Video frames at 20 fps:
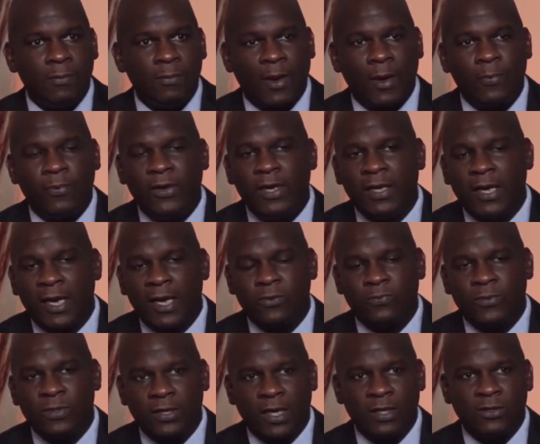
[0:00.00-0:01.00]
by putting
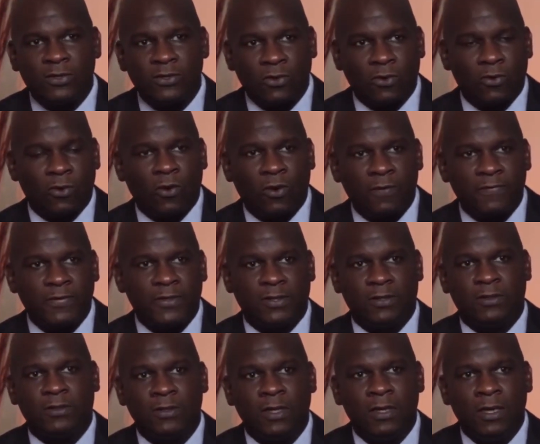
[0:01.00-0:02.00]
expectations on
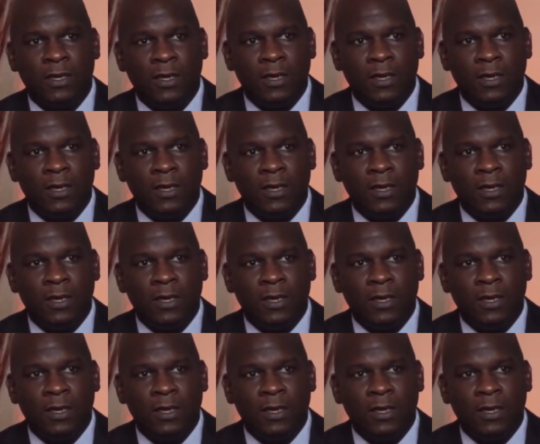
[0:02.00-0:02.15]
officers